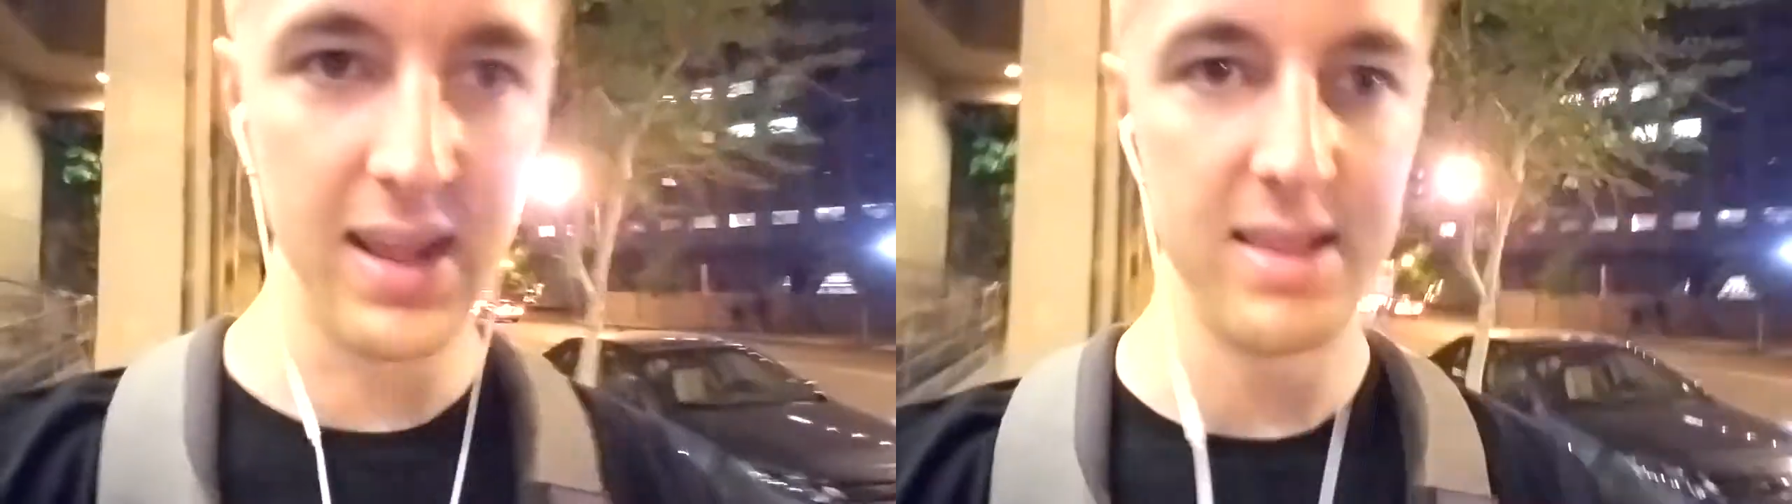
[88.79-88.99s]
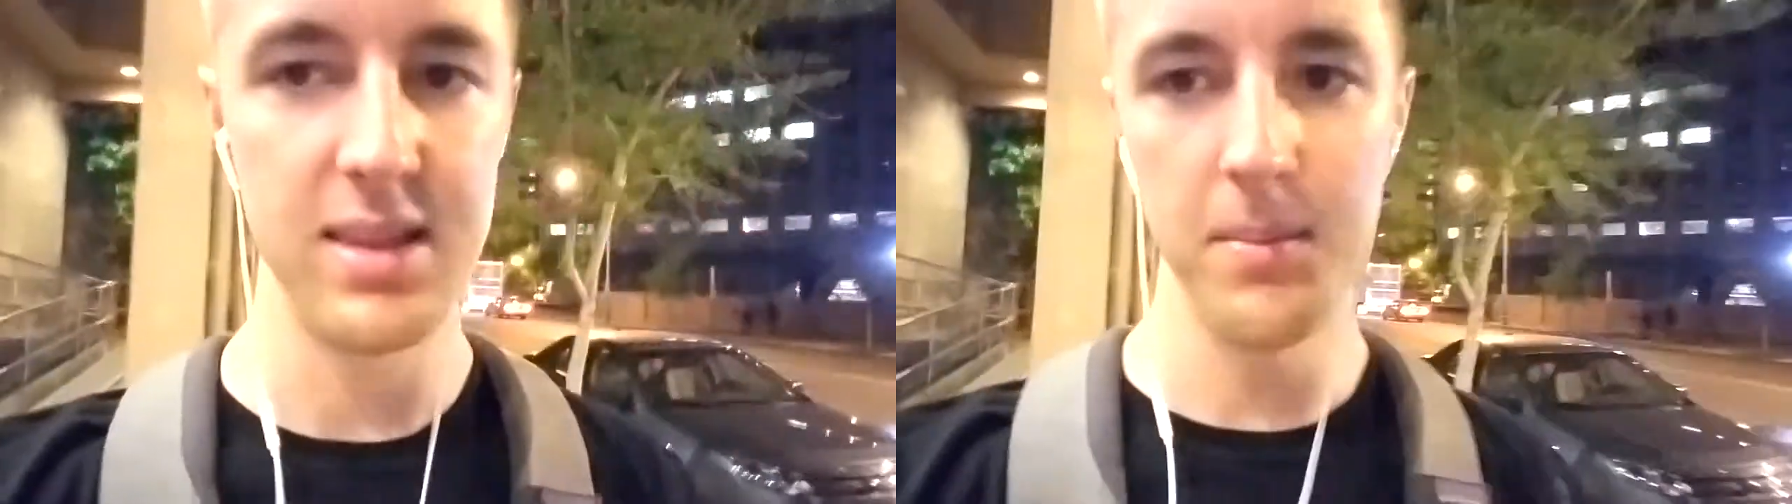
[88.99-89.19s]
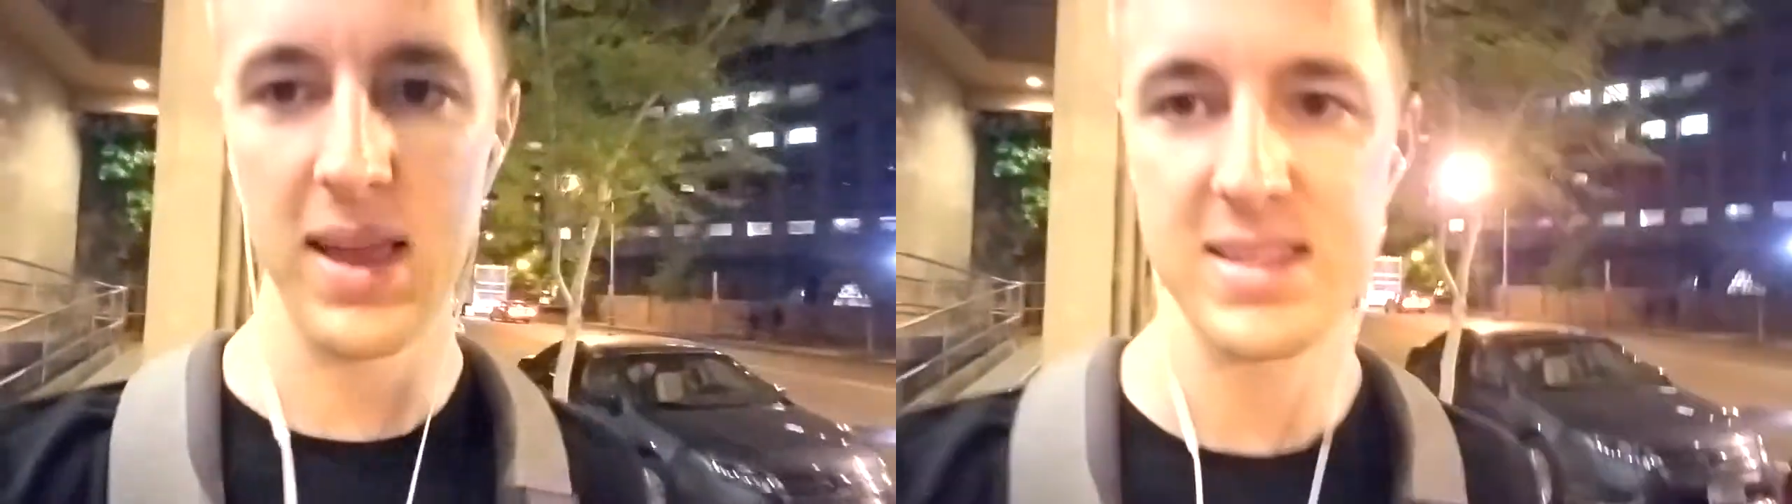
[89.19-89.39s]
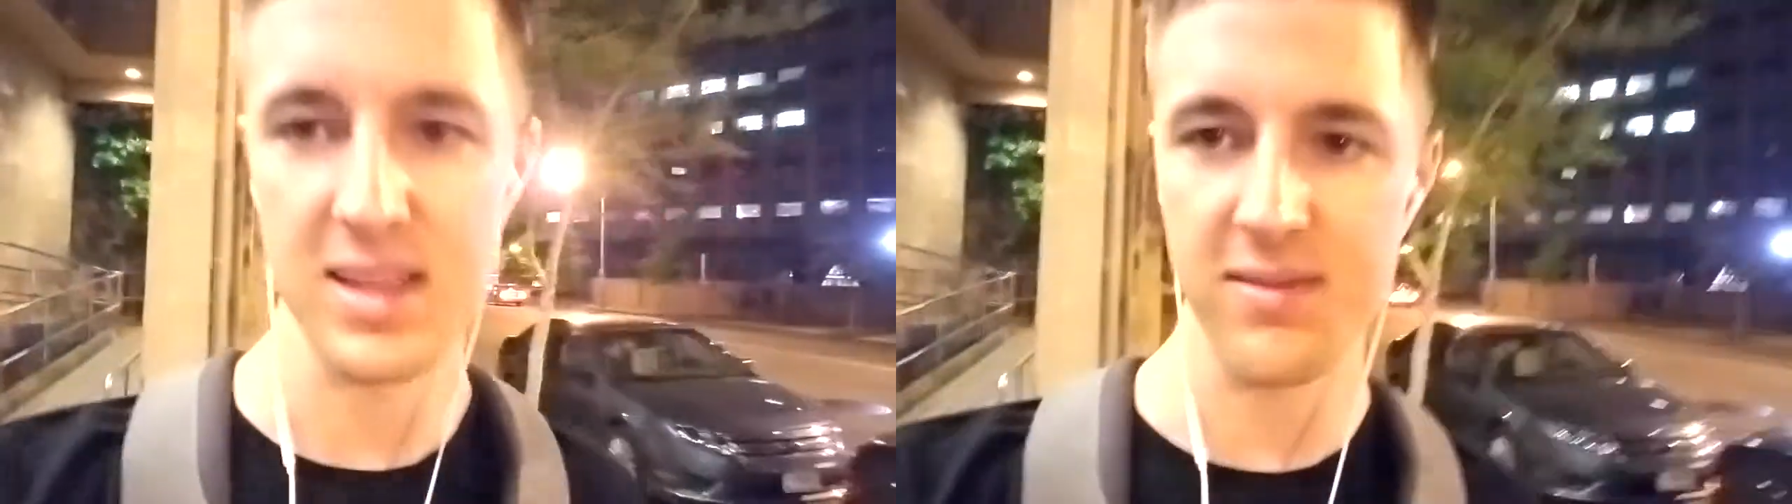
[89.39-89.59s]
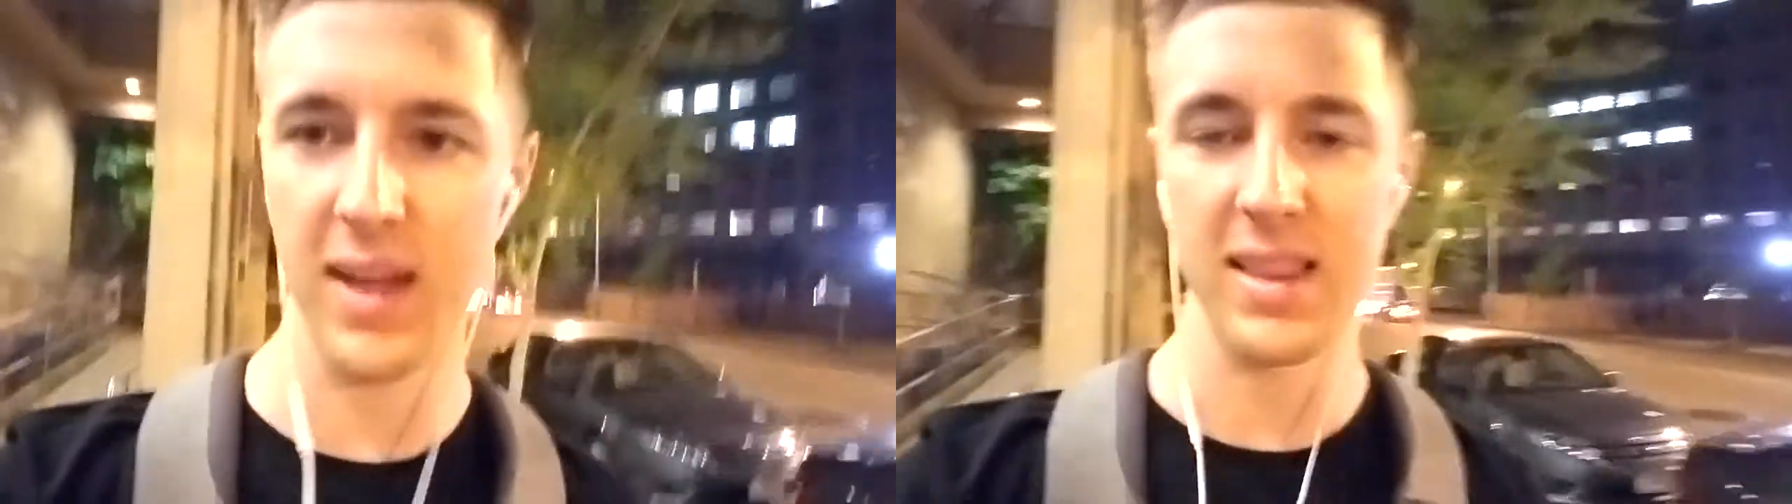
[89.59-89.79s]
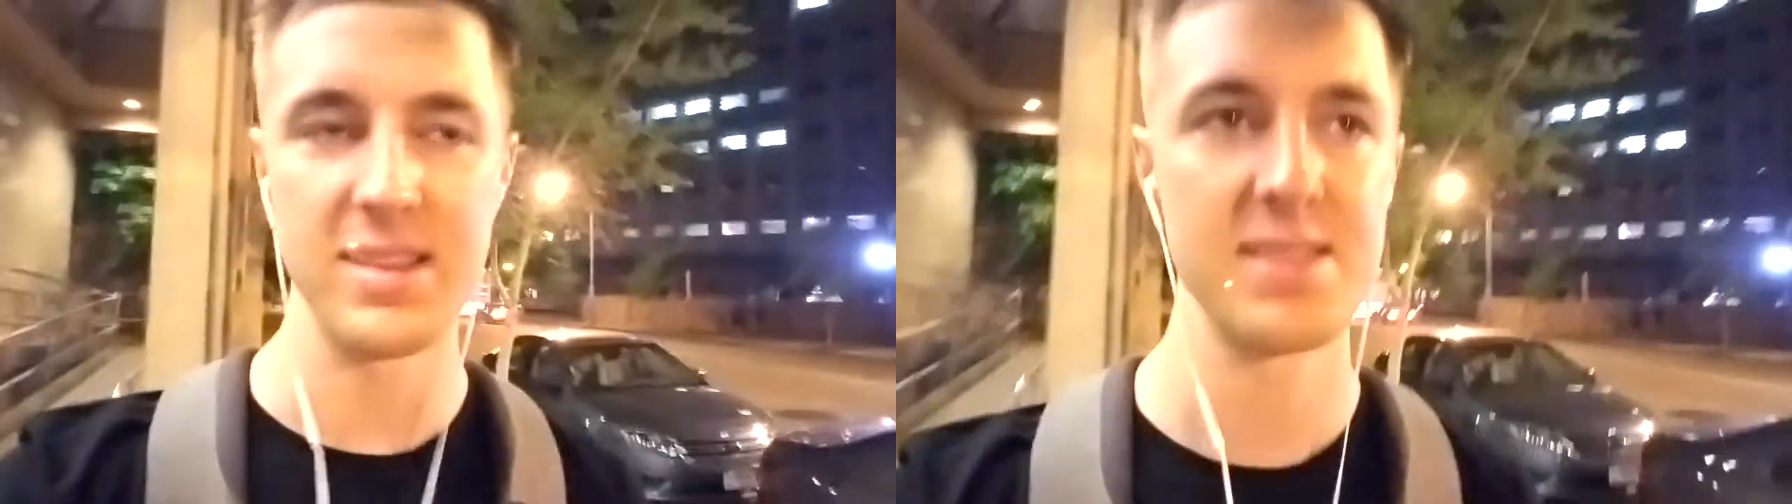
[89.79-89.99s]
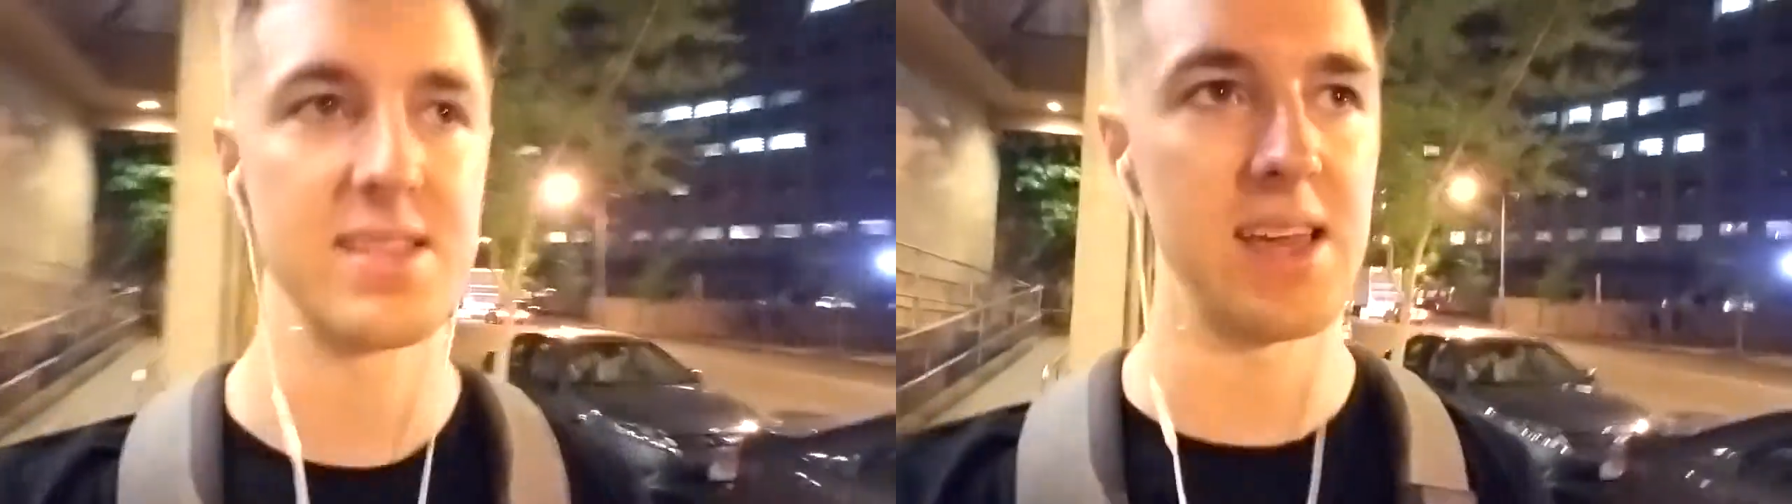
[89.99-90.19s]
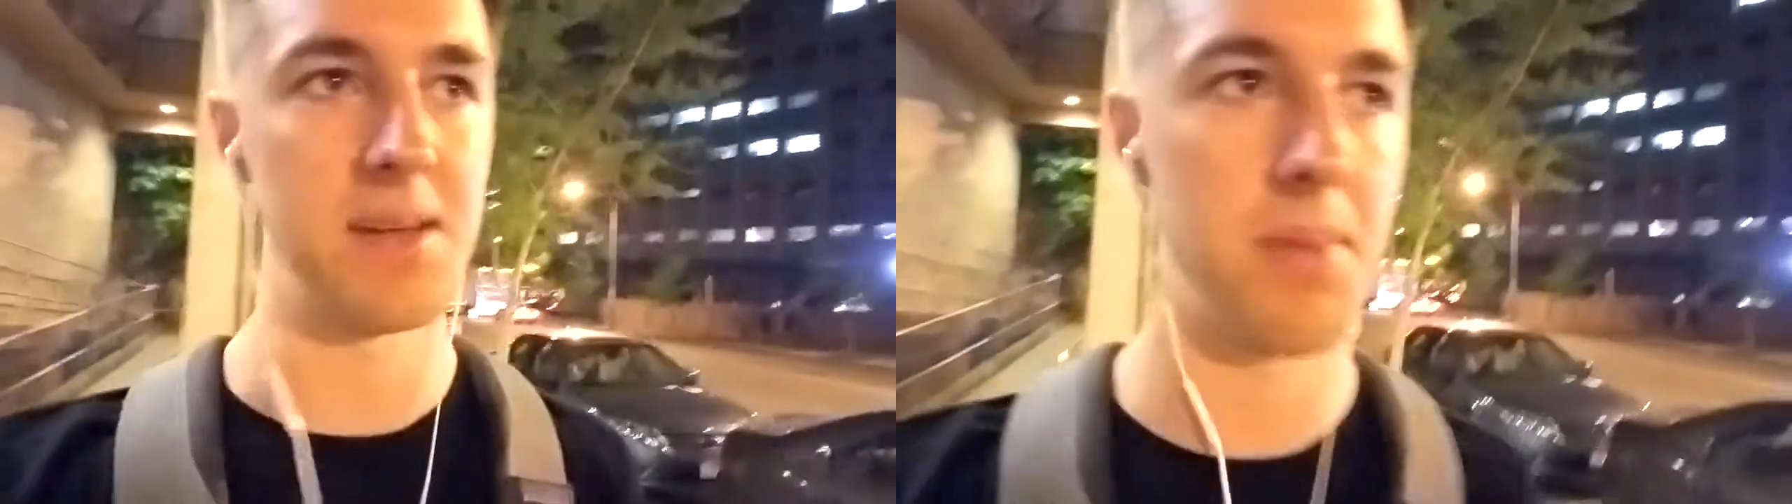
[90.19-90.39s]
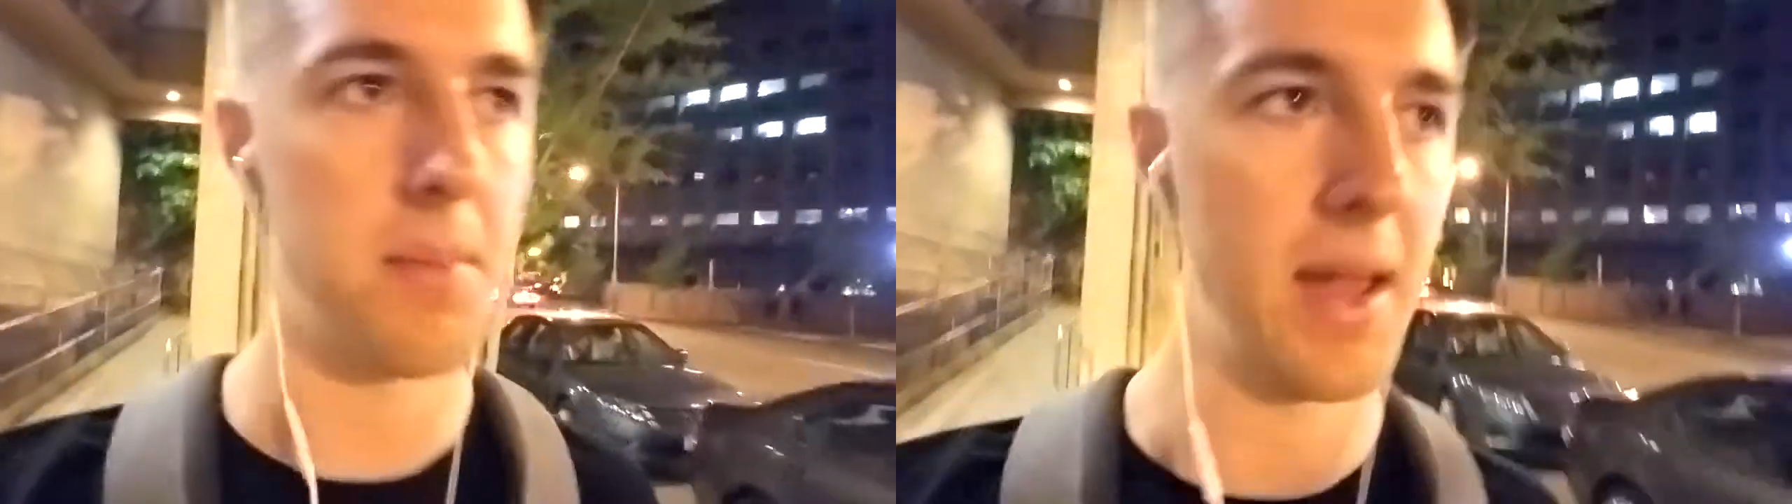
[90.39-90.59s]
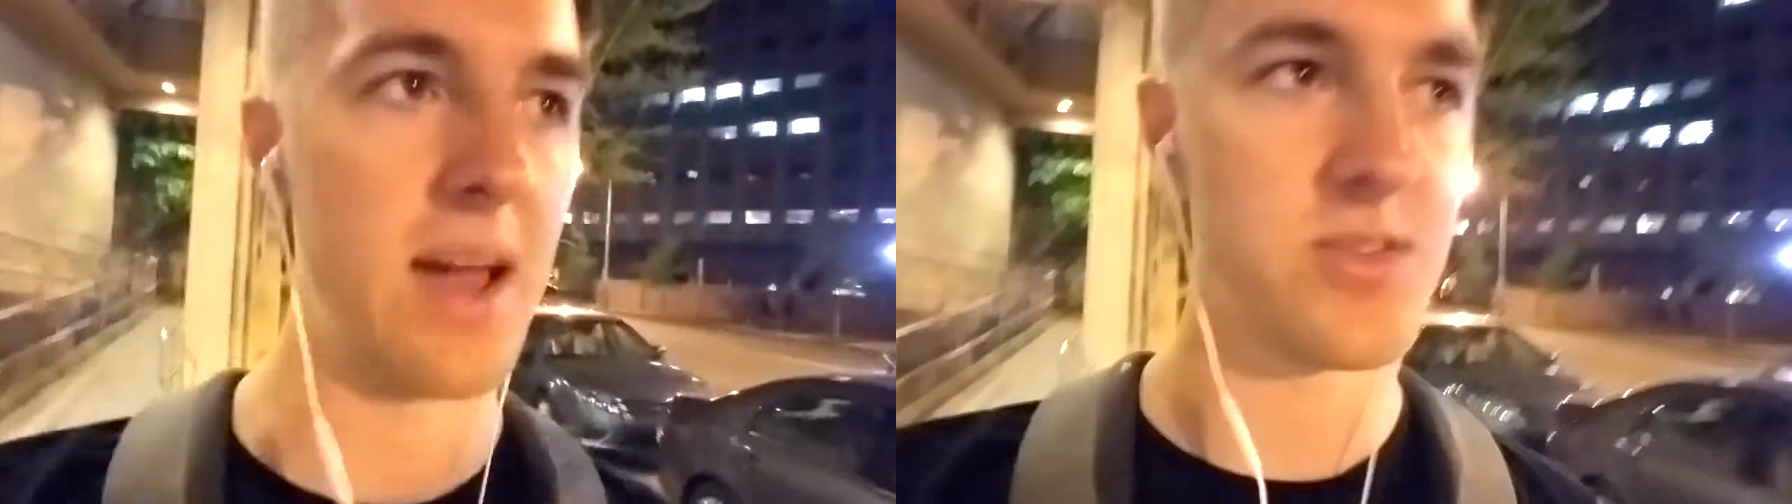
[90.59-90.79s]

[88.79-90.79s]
had a domestic violence thing by my